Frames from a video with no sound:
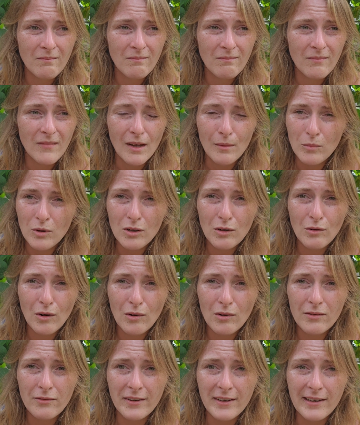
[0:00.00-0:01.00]
I'm going to grow
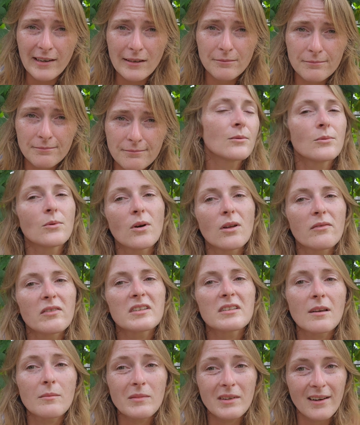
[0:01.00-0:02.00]
it if I can. Well, if
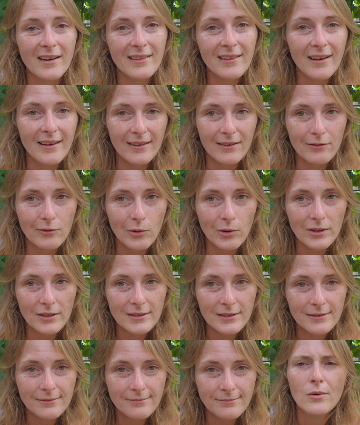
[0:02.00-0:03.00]
it's something I like, of
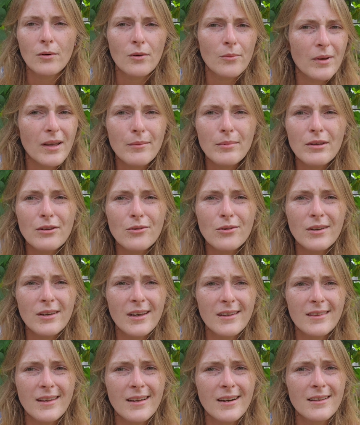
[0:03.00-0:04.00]
course. Or maybe you can
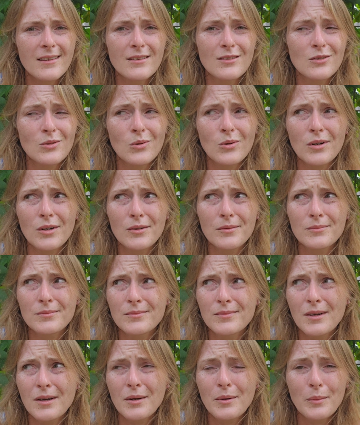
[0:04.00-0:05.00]
get that at the store
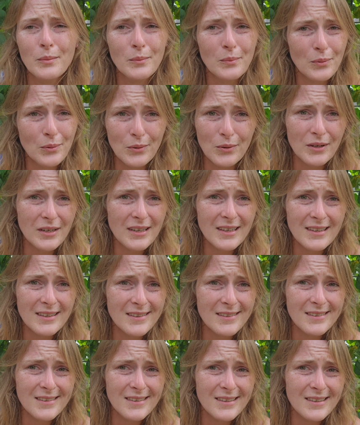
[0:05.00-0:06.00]
pretty
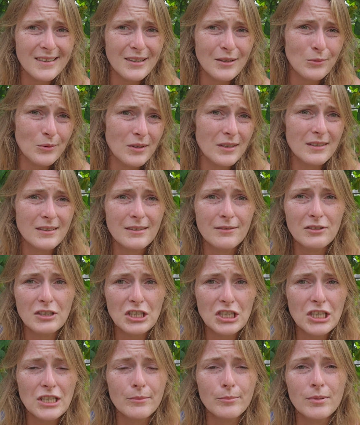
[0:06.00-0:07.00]
easily and relatively
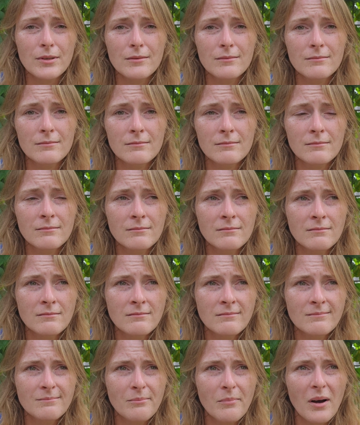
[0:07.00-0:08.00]
cheap.
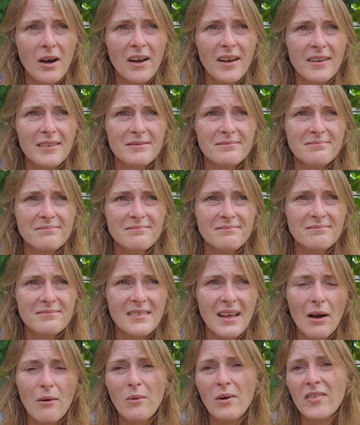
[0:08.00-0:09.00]
But
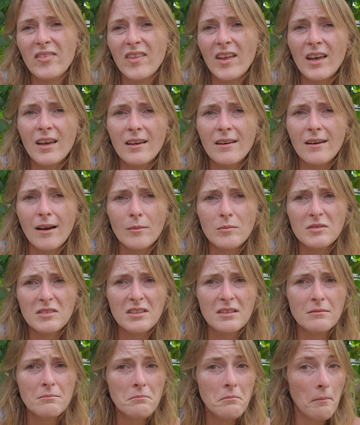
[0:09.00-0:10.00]
that one thing comes
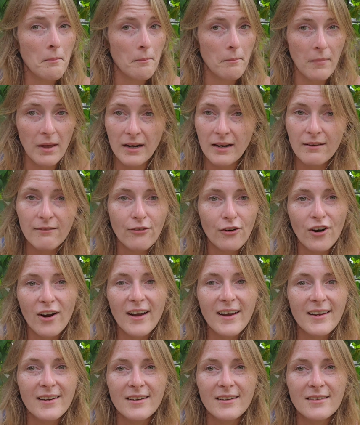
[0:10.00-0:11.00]
in many
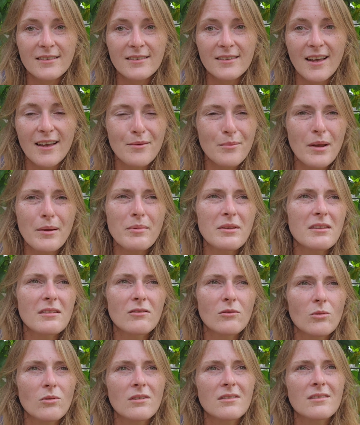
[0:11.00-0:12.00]
varieties, and maybe the
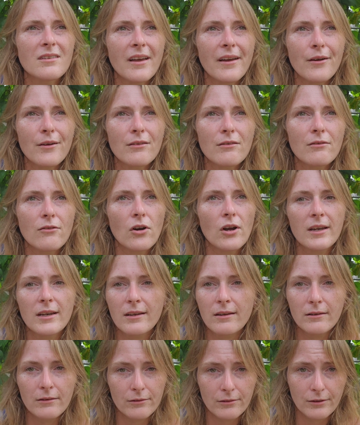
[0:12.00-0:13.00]
store doesn't carry the
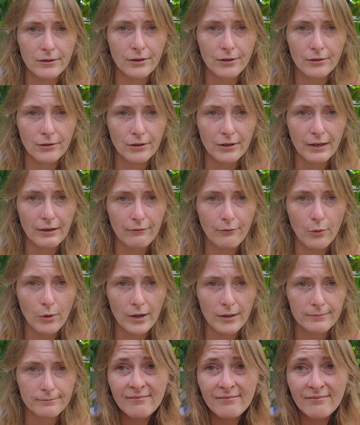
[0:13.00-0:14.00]
variety you're looking
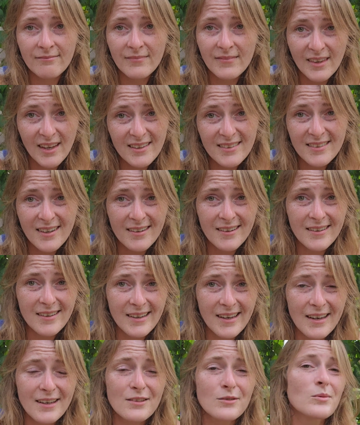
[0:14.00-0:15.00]
for. That's kind of the
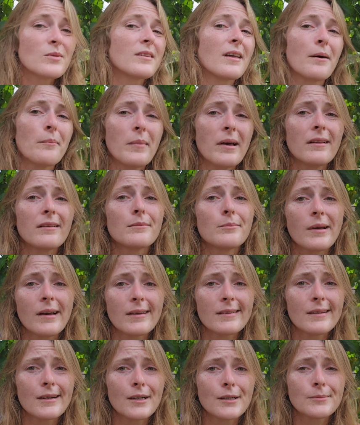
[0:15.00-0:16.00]
case with that melon
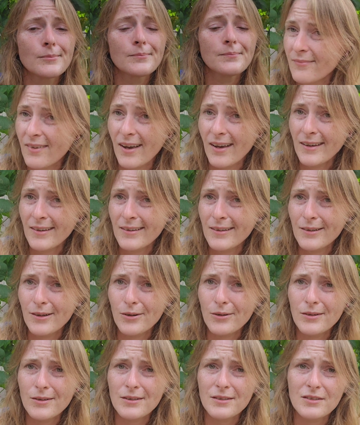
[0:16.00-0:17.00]
back there. I can
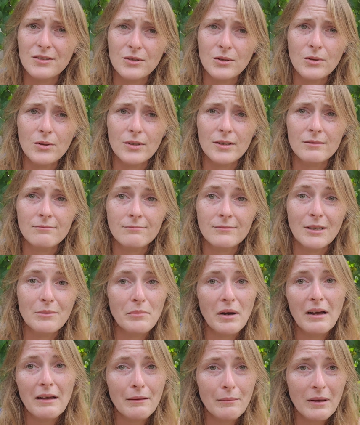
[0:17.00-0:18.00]
go to the store and
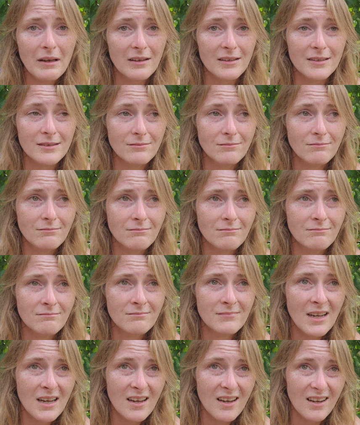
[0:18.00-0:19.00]
buy a melon,
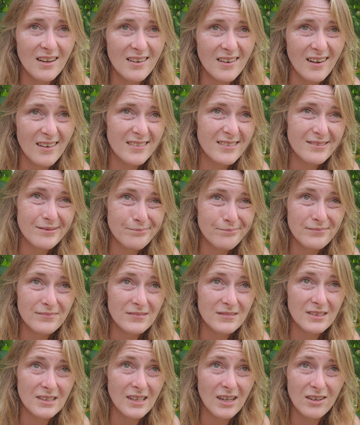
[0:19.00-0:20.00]
and
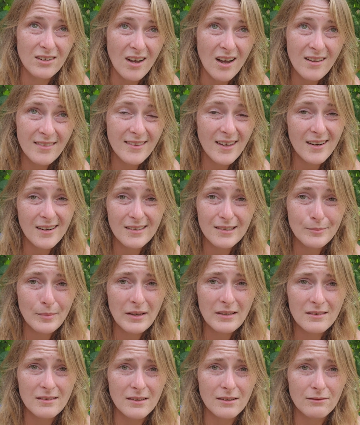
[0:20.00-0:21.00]
they're not that
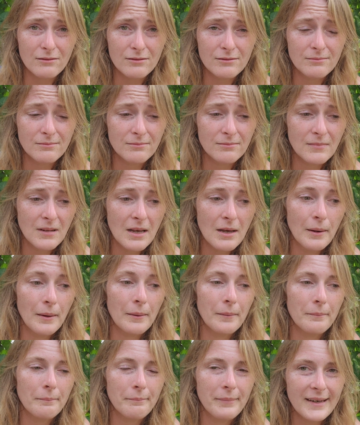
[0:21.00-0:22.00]
expensive,
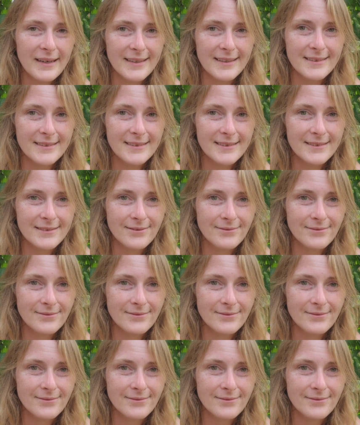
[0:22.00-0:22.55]
but